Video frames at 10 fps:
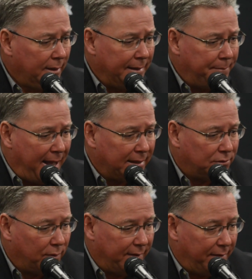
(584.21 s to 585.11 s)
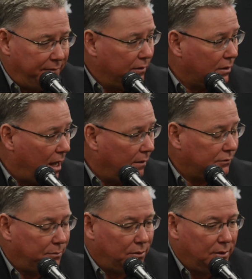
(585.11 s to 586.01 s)
get back to where they feel
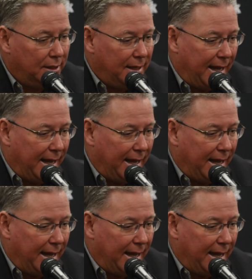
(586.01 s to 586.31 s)
comfortable.